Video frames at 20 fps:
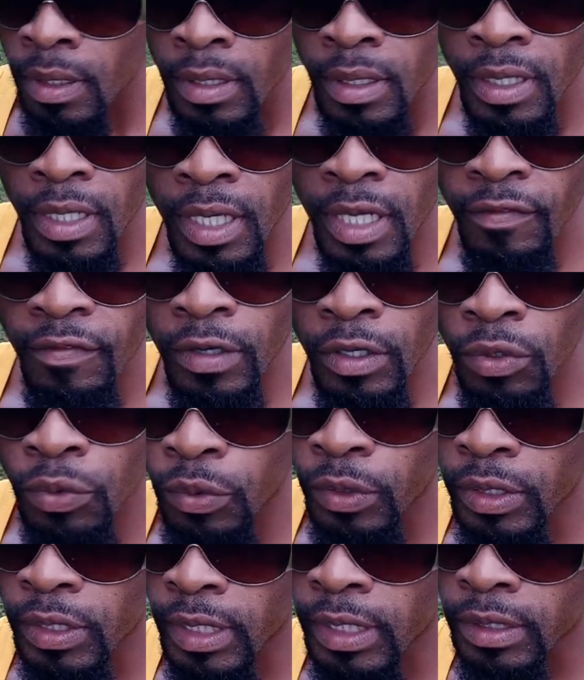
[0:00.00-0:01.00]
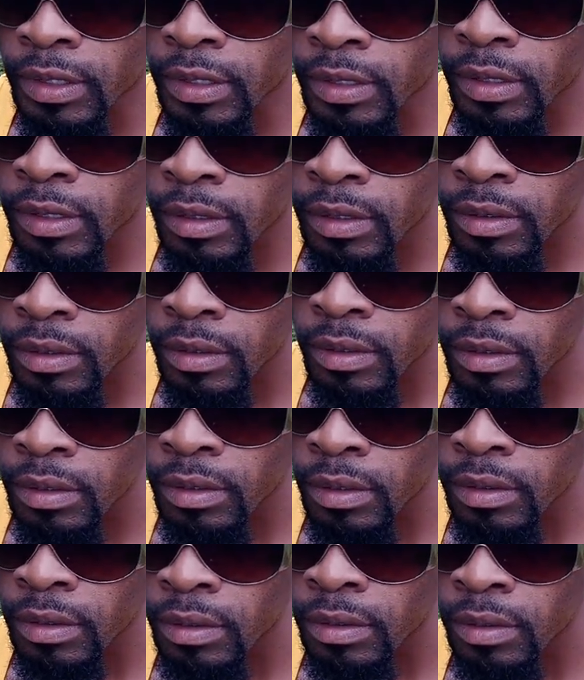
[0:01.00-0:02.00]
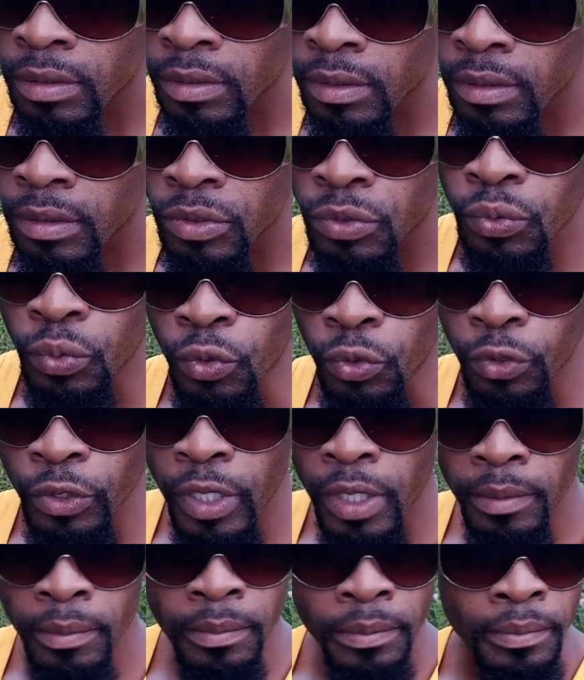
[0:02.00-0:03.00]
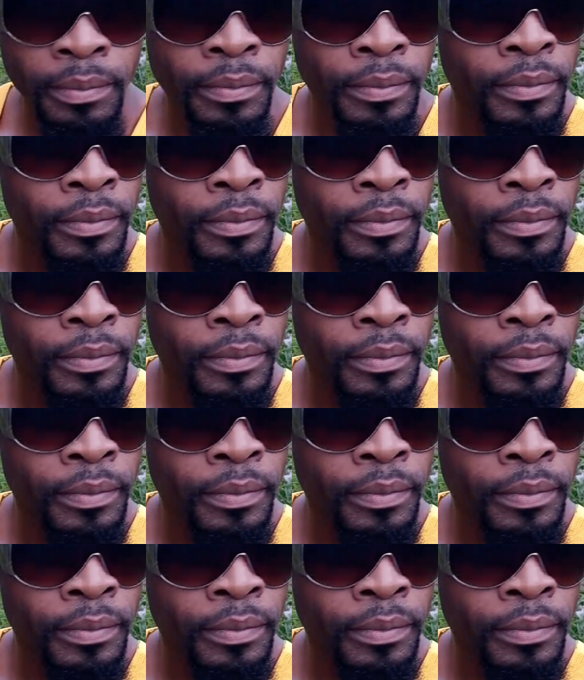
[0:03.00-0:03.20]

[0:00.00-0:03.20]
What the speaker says: I have a goat that took ram